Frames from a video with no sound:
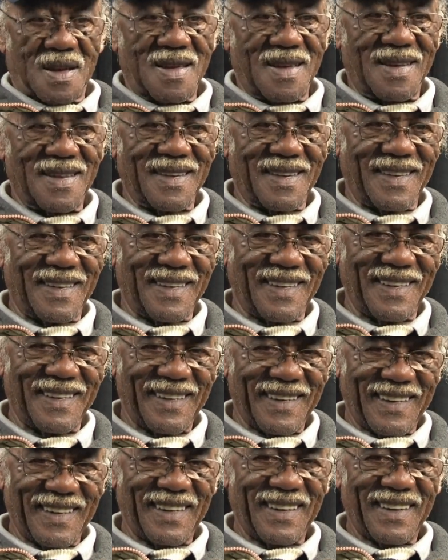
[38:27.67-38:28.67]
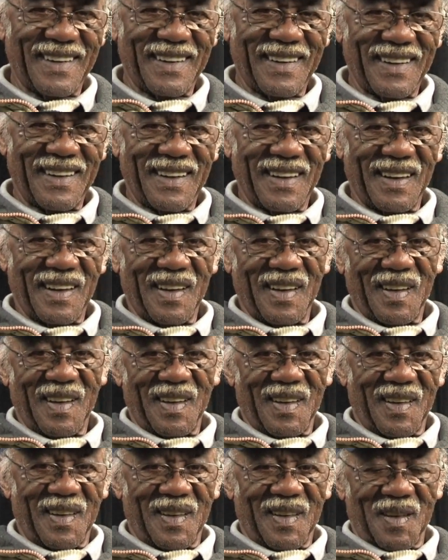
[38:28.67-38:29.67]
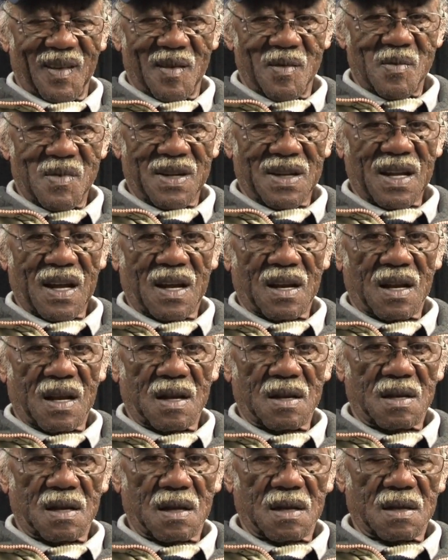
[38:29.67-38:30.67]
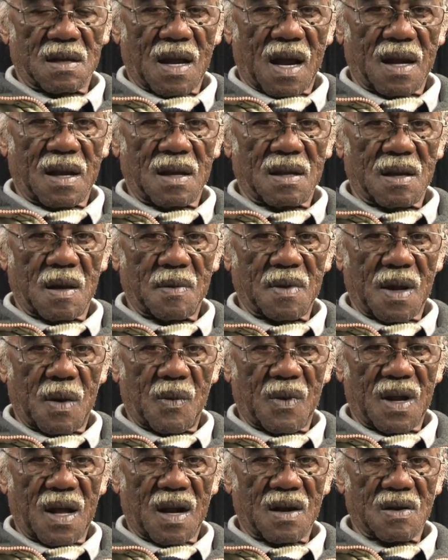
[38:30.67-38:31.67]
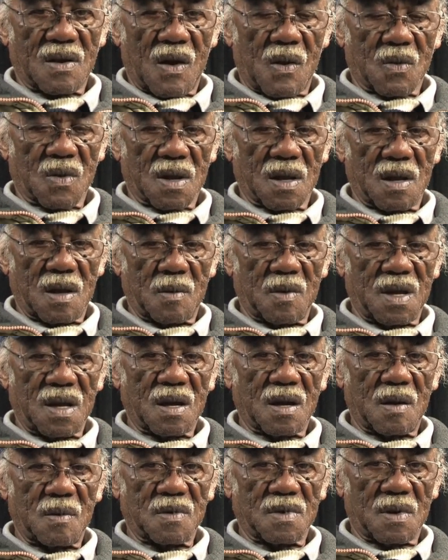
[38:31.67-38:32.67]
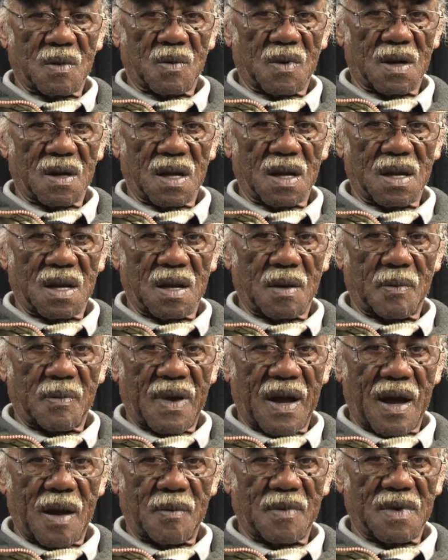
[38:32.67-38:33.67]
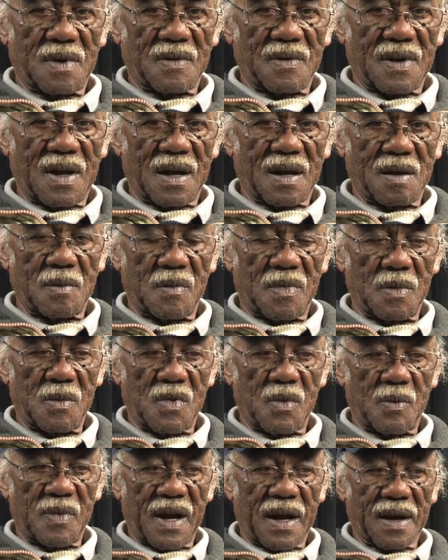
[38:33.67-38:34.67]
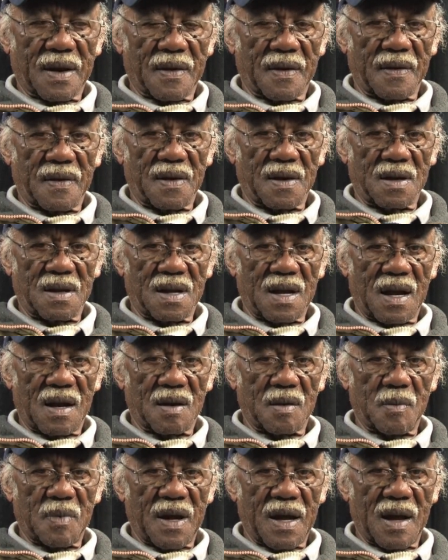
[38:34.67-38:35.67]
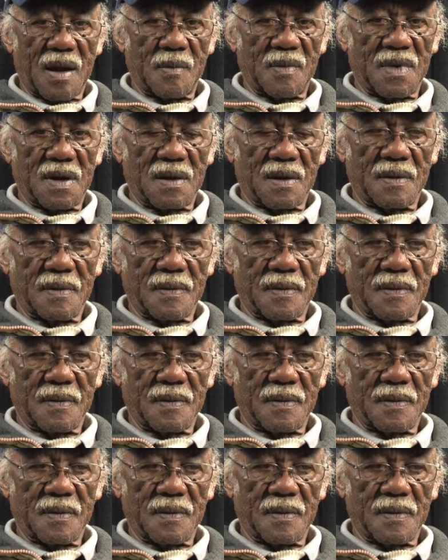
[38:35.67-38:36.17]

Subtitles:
I said, but that it's exciting. Sometimes when I talk to him, he comes over and he did Pine Bluff. Now he moved back and he's down to Pine Bluff.